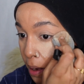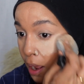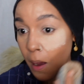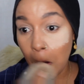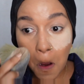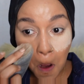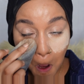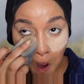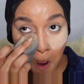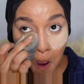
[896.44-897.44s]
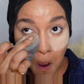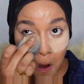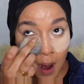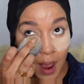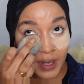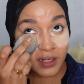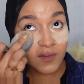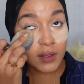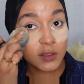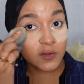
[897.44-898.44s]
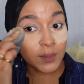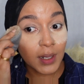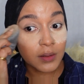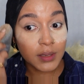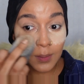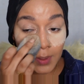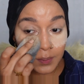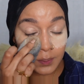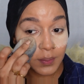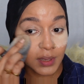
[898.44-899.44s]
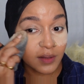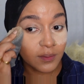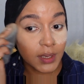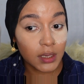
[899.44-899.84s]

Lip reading: now kind of a lot of powder, but believe me,